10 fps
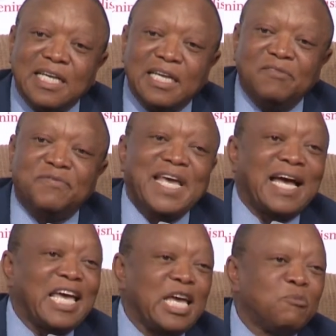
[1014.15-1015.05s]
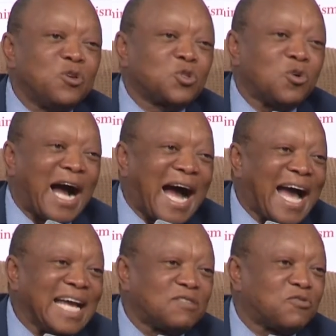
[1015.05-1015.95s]
If they are able to
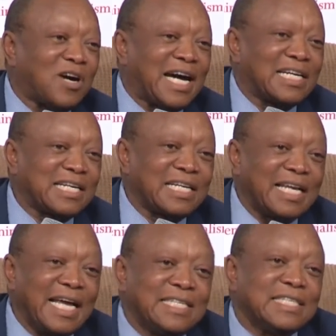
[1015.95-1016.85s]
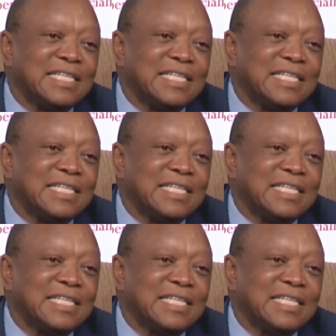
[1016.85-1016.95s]
hide for 180